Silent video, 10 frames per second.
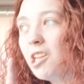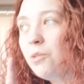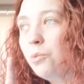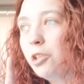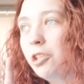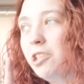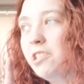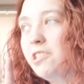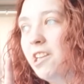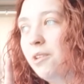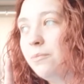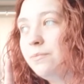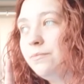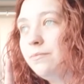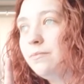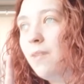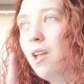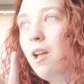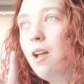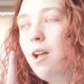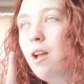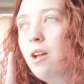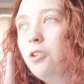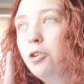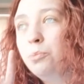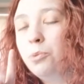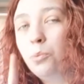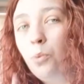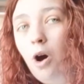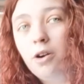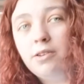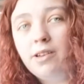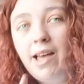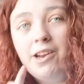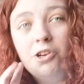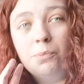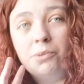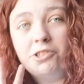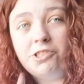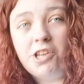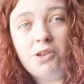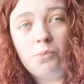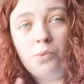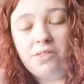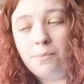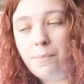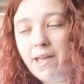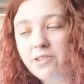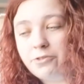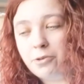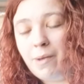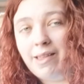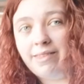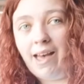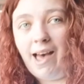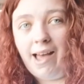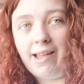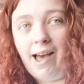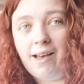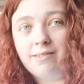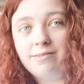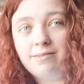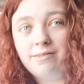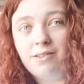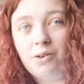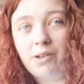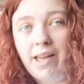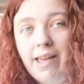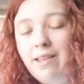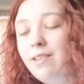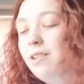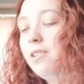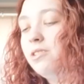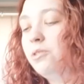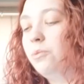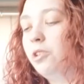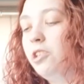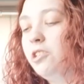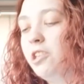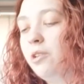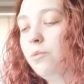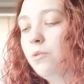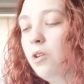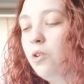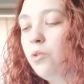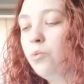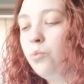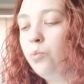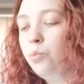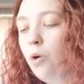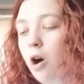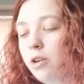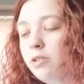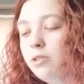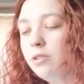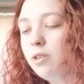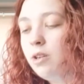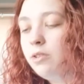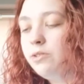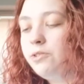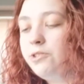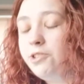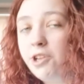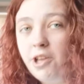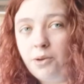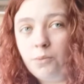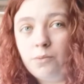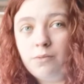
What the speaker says: we're going to do number 1 and number 2 with the bass drum and the hi-hat, okay? So we're going to do 1, 2,